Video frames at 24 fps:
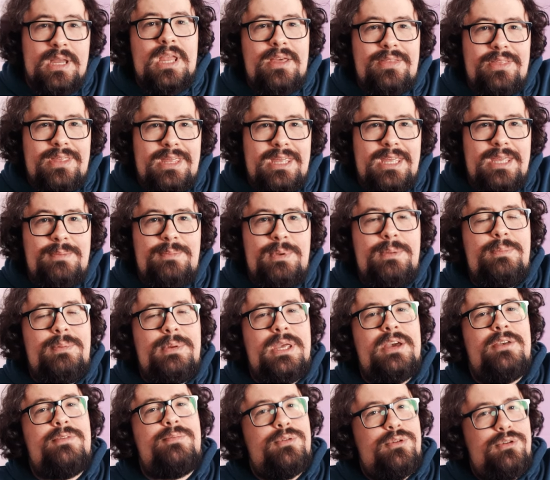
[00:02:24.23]
The
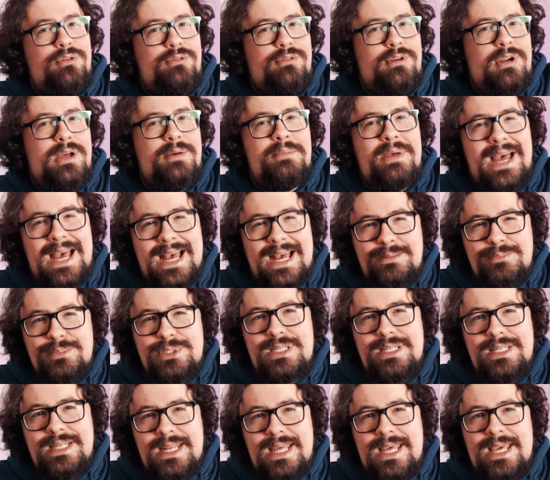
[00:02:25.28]
eBPF program,
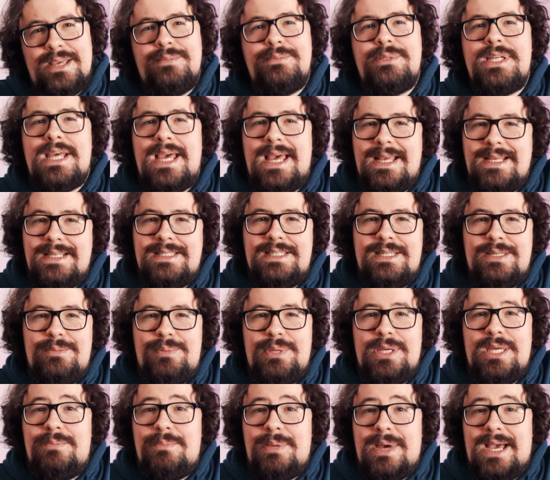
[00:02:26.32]
aptly named
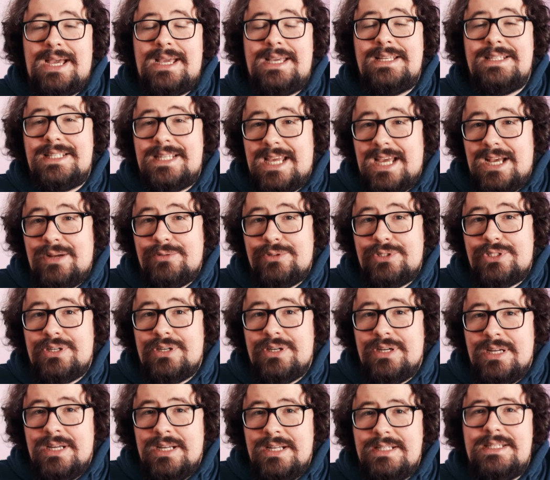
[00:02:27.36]
XDP Packet Counter,
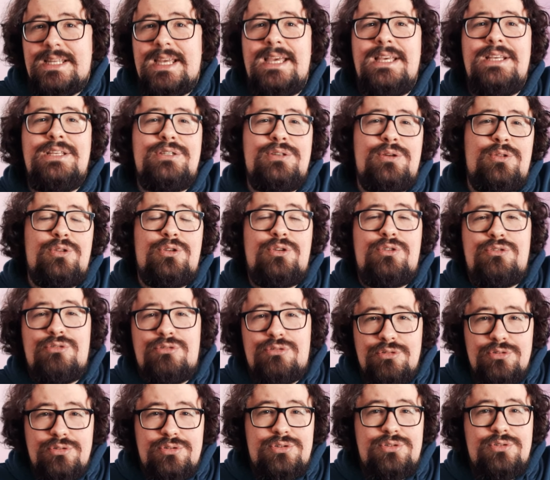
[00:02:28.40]
takes on the
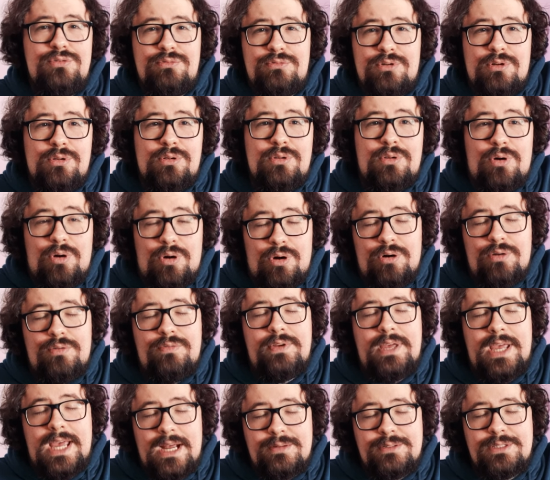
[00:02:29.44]
crucial role of
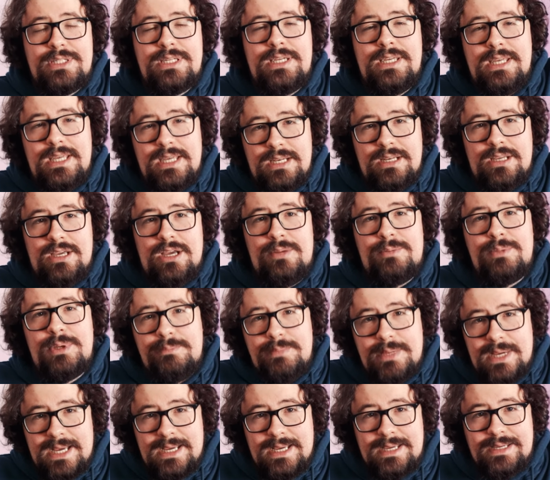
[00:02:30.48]
counting incoming
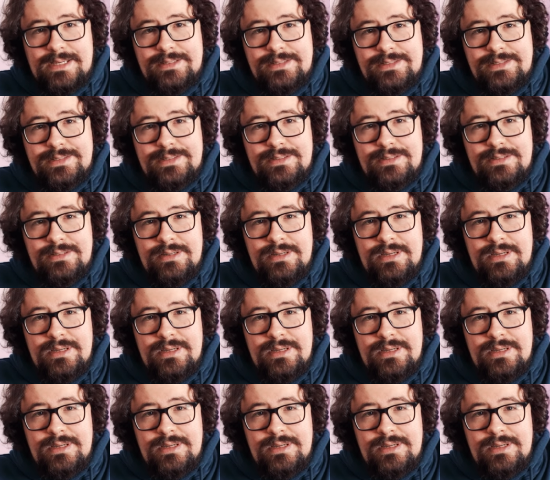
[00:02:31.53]
packets.